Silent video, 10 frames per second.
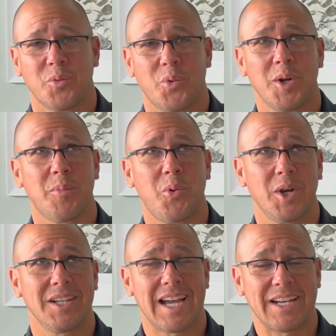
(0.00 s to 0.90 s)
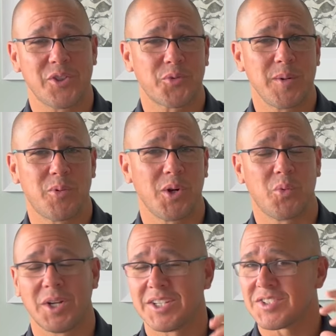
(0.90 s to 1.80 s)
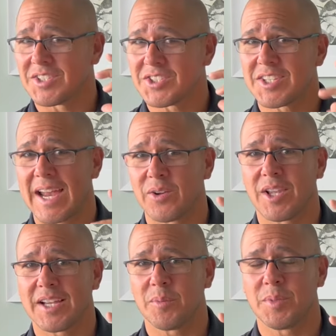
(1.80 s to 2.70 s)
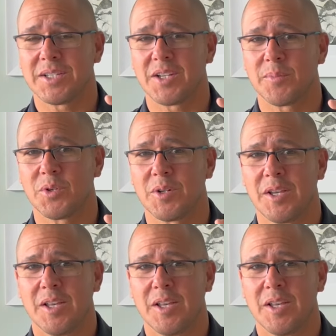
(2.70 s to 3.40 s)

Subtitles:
1.9 to 3.1 doesn't sound like a big number,